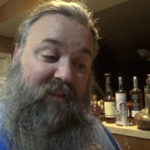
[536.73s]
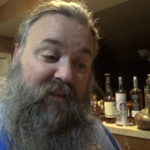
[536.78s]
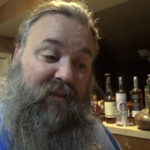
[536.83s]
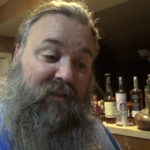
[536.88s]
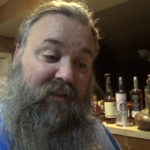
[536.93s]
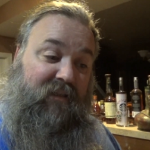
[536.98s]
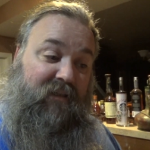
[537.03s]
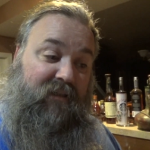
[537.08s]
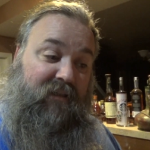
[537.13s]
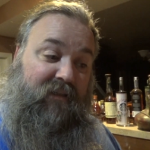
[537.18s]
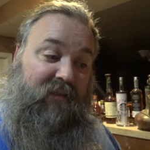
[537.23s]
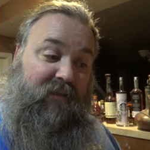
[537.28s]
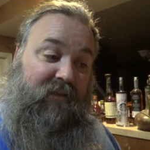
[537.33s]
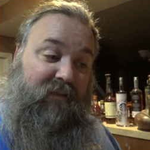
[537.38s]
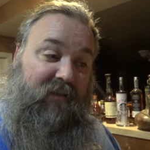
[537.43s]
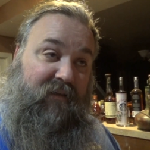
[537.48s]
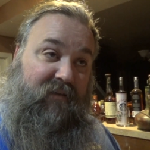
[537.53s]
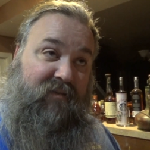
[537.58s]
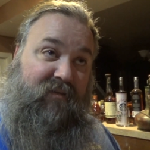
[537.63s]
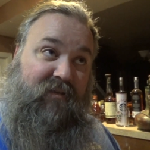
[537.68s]

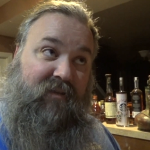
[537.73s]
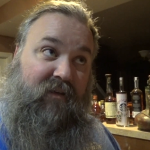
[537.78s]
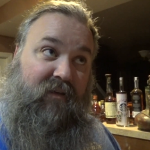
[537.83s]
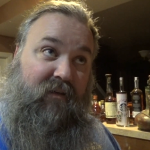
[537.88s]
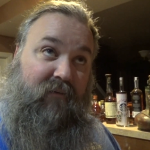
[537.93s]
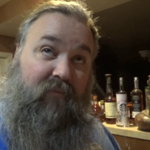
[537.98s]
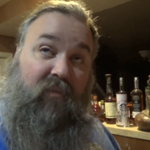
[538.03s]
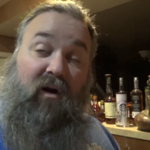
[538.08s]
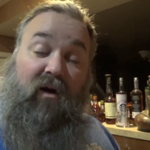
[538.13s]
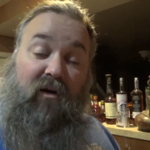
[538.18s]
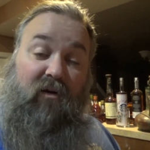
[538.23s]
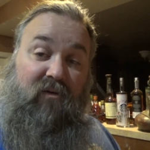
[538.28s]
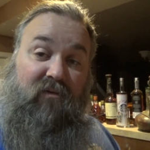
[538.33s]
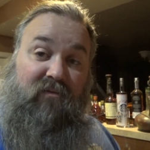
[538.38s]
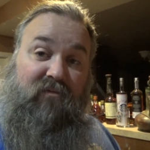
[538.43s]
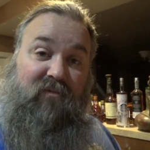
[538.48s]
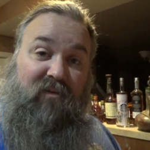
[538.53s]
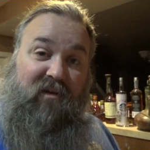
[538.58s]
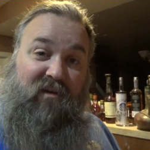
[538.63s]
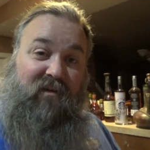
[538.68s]
Uh, I'll see you
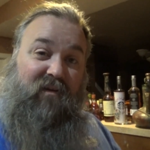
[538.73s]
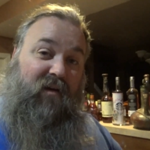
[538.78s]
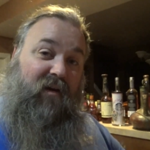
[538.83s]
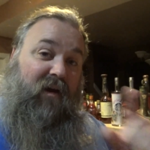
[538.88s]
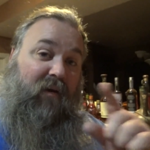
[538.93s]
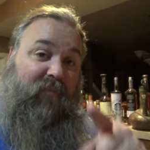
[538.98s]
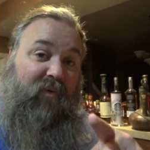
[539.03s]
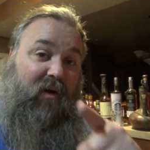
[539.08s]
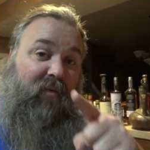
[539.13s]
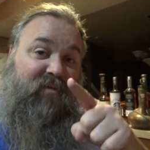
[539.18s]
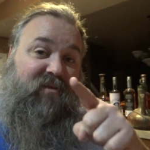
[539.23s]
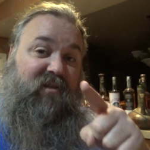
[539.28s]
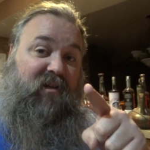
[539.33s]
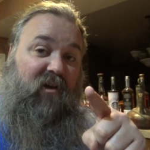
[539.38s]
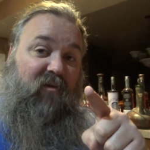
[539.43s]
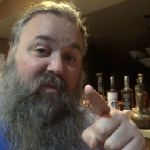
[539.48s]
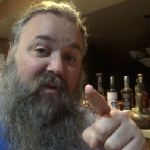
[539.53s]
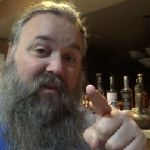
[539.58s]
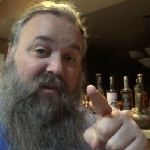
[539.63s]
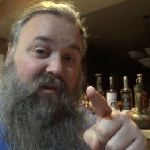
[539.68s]
tomorrow. I promise
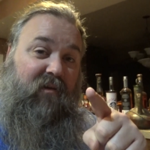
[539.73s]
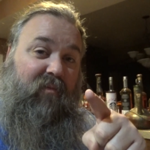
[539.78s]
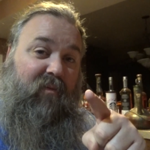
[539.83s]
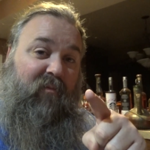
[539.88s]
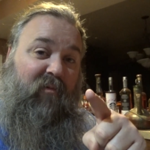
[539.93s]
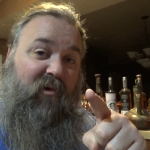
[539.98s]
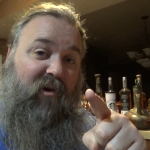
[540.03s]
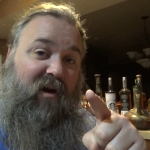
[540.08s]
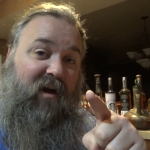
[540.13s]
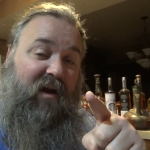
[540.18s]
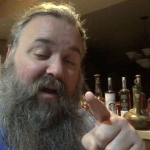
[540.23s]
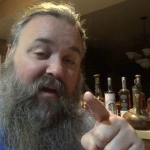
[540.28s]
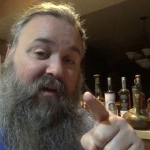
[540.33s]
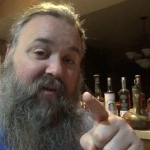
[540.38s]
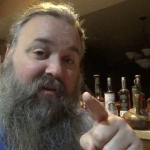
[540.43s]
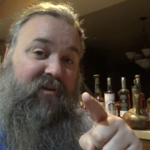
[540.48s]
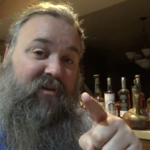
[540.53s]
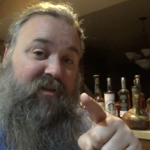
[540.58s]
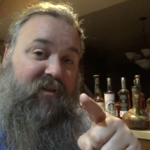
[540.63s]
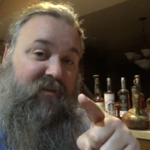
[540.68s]
I'll be a little bit more high
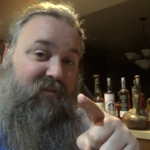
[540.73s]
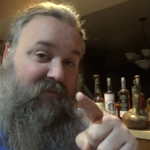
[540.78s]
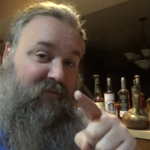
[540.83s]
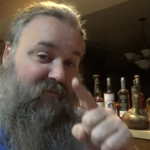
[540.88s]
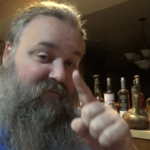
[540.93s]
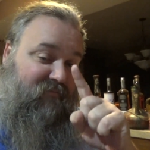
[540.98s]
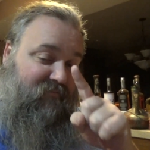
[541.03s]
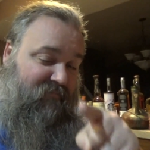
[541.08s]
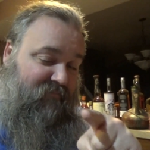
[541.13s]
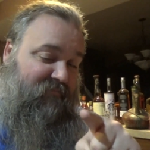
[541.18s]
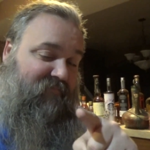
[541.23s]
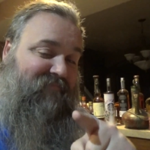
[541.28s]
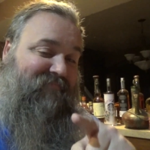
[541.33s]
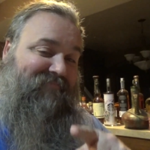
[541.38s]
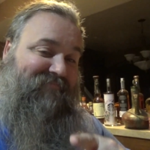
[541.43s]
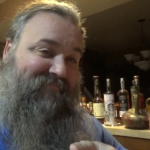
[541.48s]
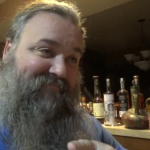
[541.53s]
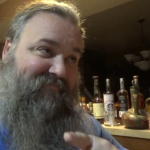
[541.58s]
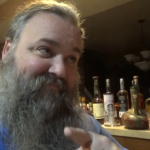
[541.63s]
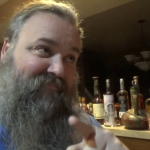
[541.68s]
energy.
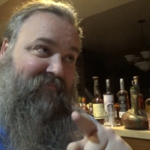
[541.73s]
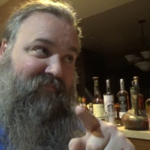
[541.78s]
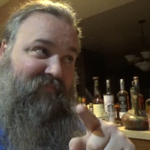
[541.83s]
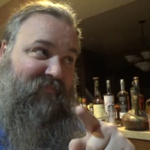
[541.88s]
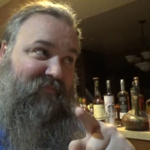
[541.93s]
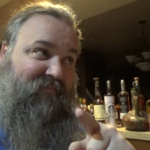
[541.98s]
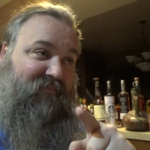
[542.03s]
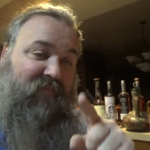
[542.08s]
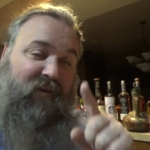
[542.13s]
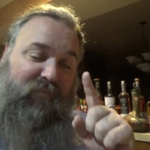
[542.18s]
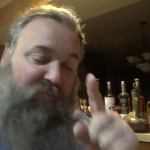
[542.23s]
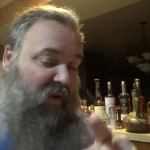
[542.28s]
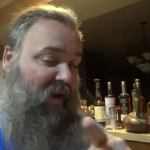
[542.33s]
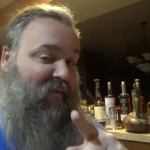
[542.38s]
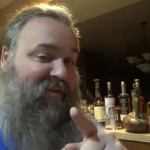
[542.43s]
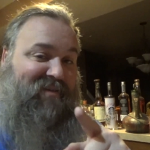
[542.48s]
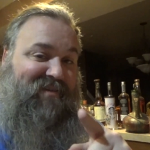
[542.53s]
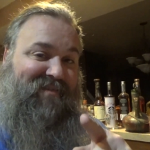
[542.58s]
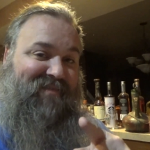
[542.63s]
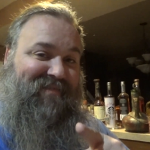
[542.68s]
I
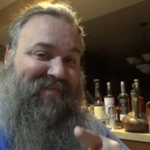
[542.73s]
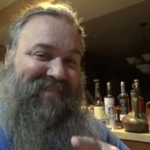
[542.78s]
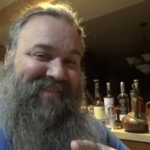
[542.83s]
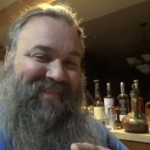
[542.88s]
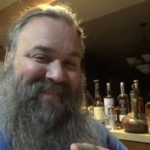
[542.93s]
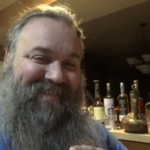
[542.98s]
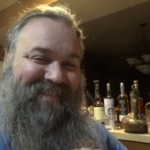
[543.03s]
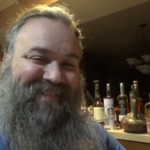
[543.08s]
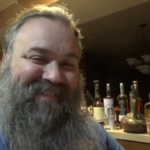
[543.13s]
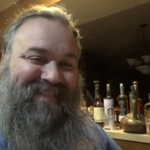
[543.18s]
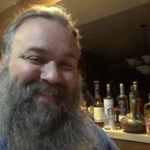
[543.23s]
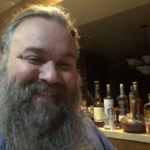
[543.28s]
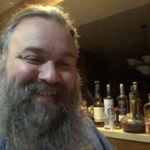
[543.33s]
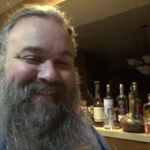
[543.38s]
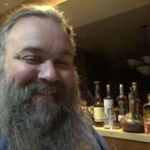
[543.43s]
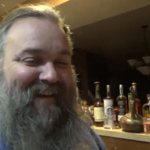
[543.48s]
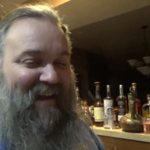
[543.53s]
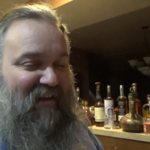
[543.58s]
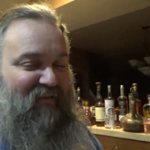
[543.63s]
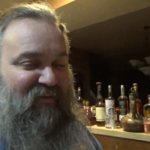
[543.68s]
promise.
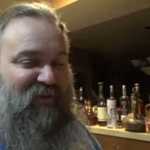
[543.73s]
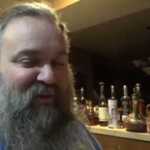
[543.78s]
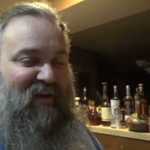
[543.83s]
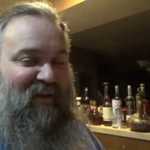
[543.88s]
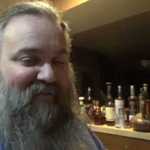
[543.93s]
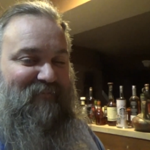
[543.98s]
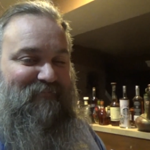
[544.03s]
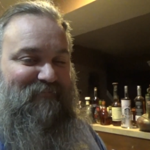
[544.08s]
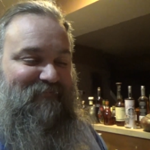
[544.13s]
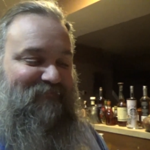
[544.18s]
Have a good night.